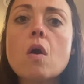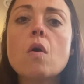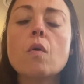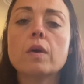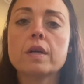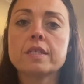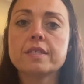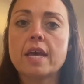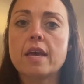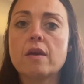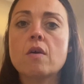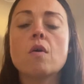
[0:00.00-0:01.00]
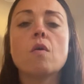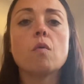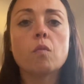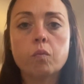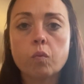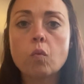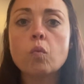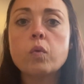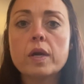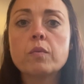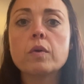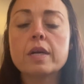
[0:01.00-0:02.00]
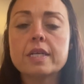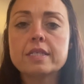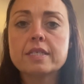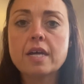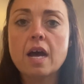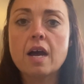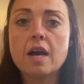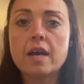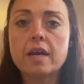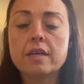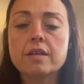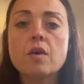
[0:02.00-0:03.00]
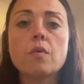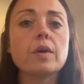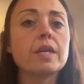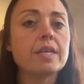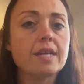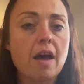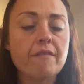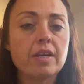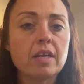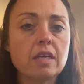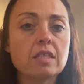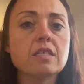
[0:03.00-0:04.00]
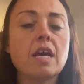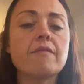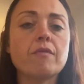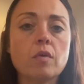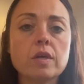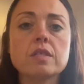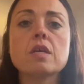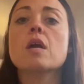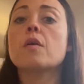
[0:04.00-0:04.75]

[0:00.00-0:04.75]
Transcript: We're going to say, when we're inside, we need to have an inside voice.